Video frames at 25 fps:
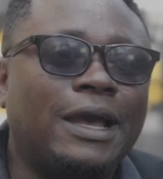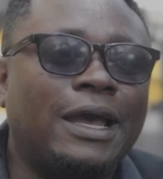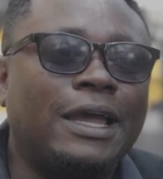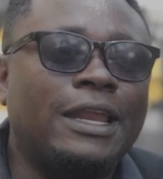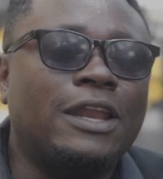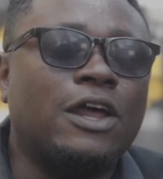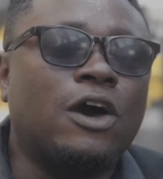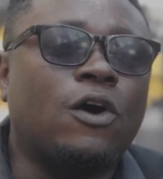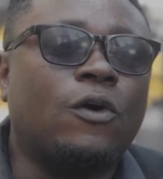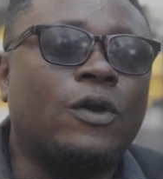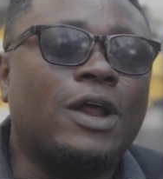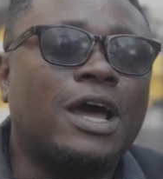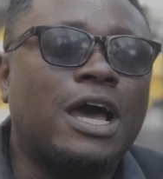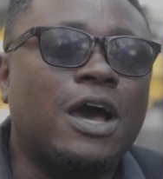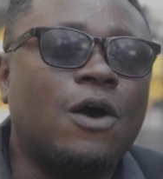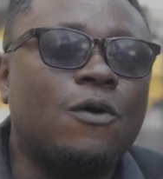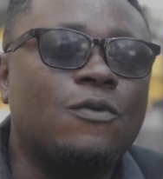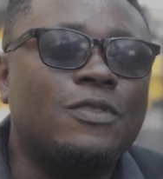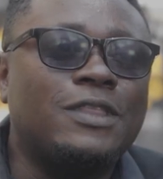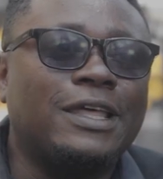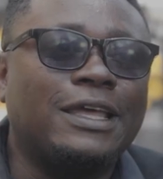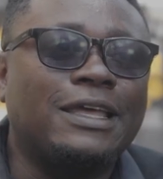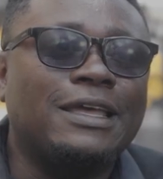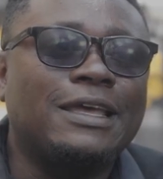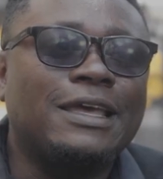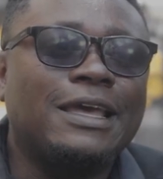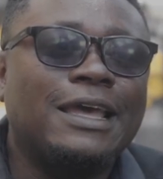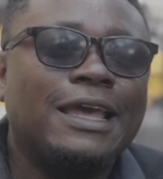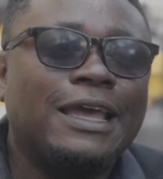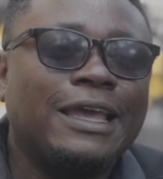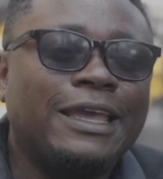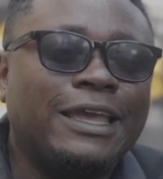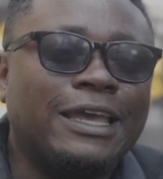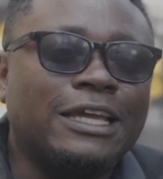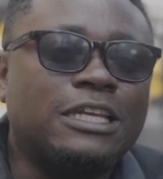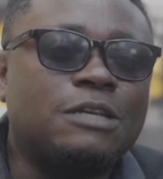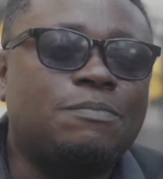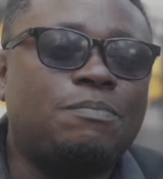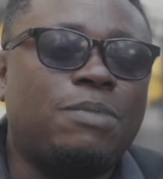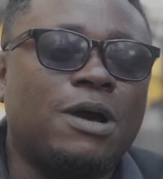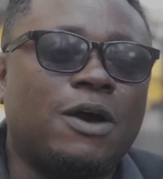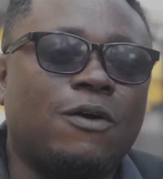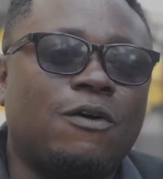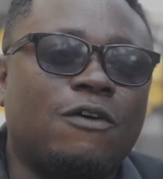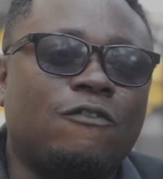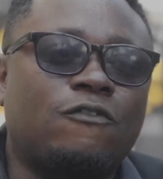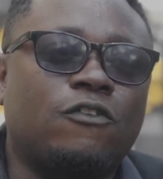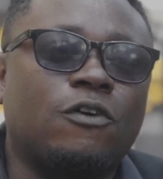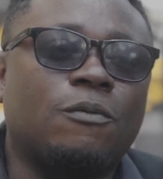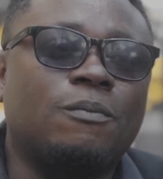and or how they get power
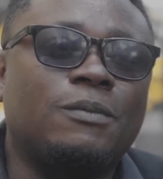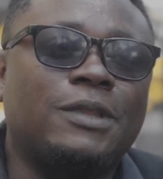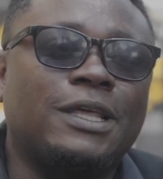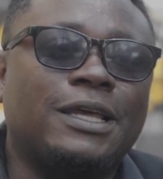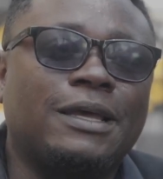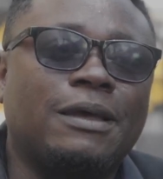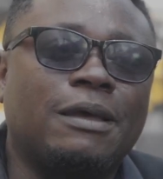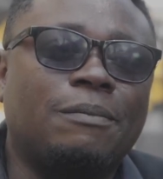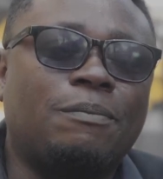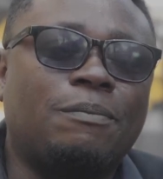from the